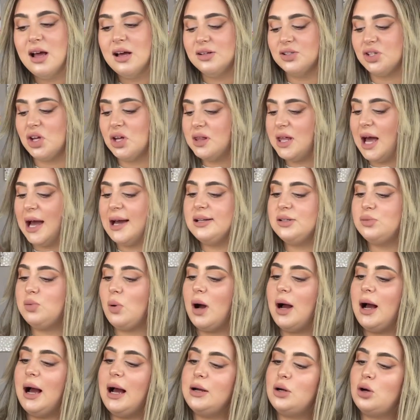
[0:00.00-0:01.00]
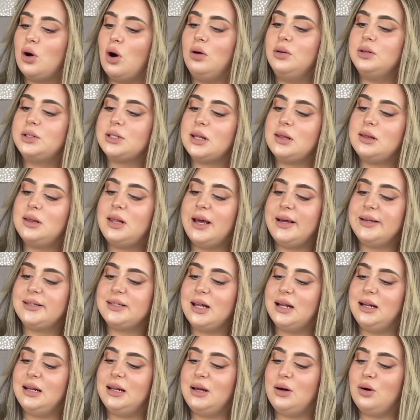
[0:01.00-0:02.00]
So that is why I got
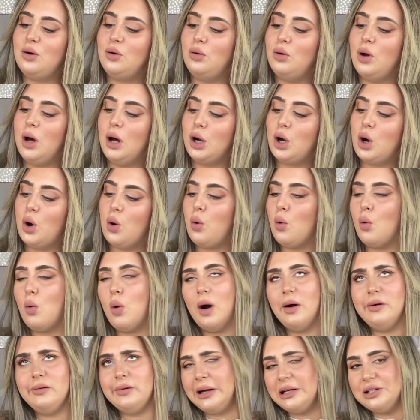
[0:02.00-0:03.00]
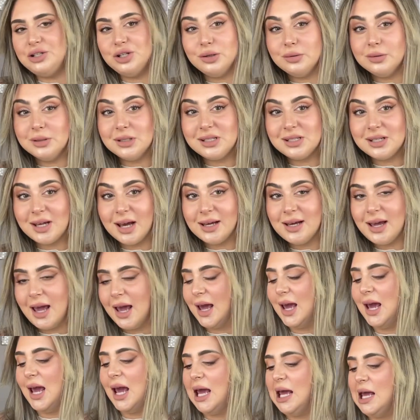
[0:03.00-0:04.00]
this little quote, as you would say
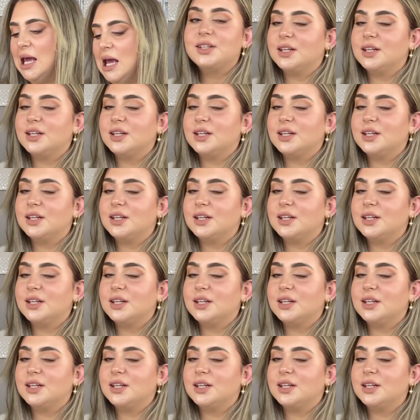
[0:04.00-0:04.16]
here.